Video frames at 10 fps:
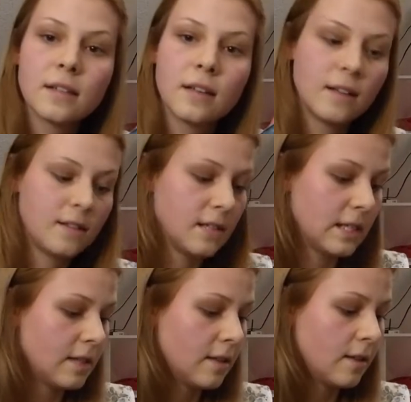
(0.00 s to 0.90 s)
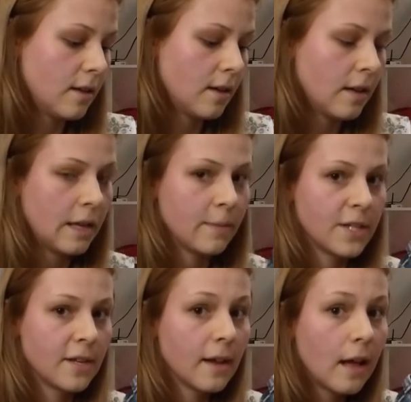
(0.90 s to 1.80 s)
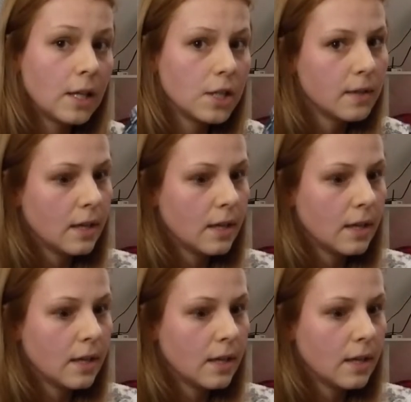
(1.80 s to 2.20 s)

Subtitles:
and in a matching color.